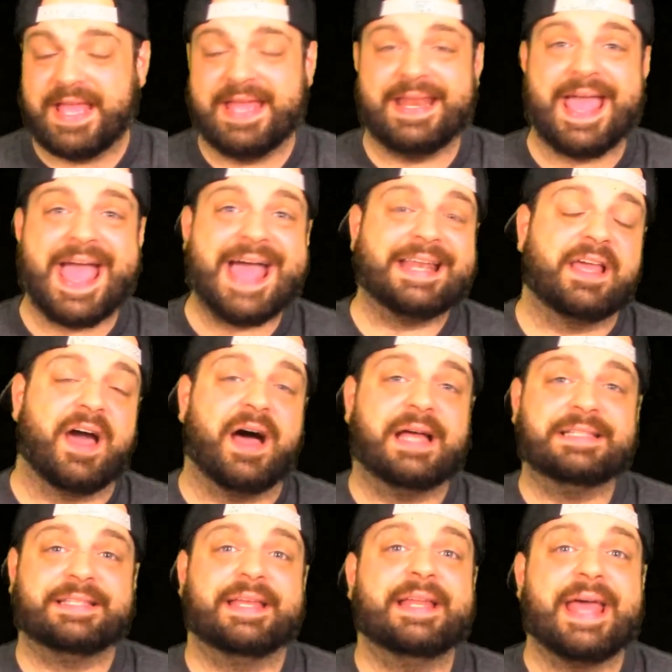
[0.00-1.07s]
and add
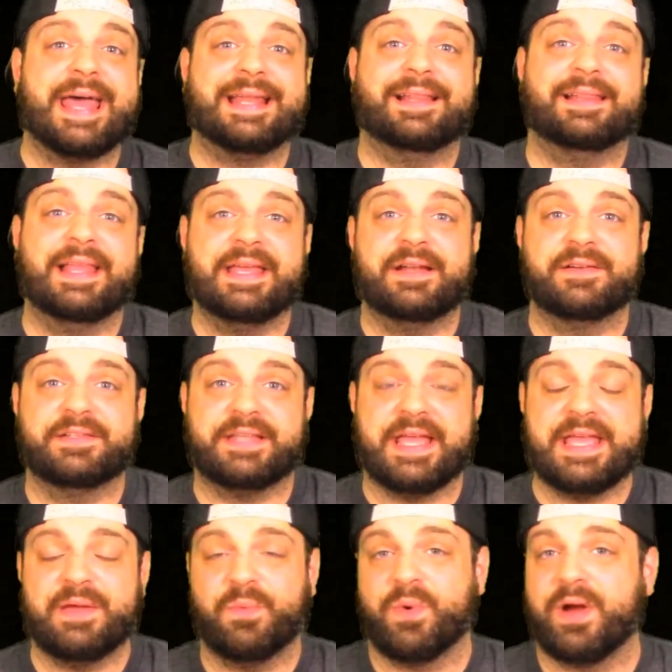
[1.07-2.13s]
content at a later
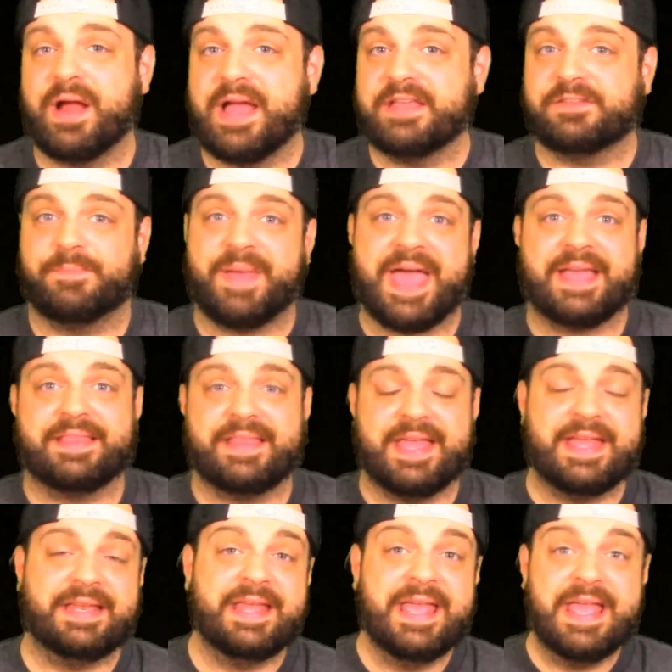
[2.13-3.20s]
date, whereas back
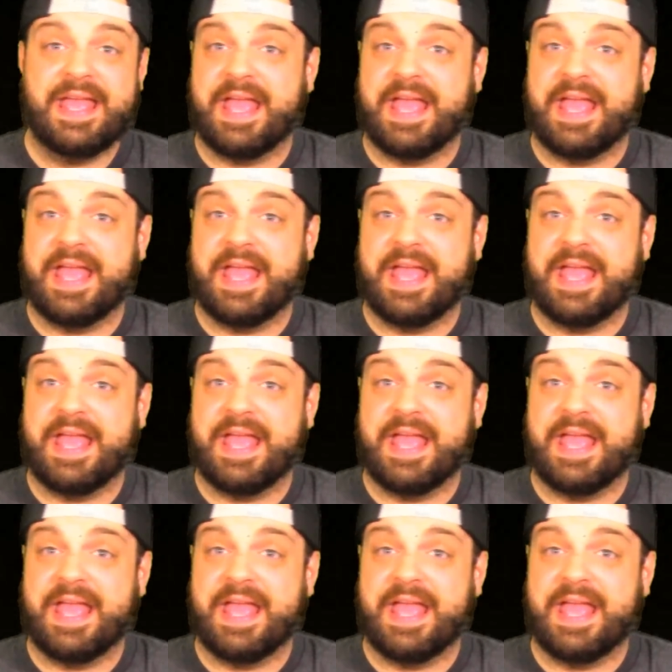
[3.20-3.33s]
then,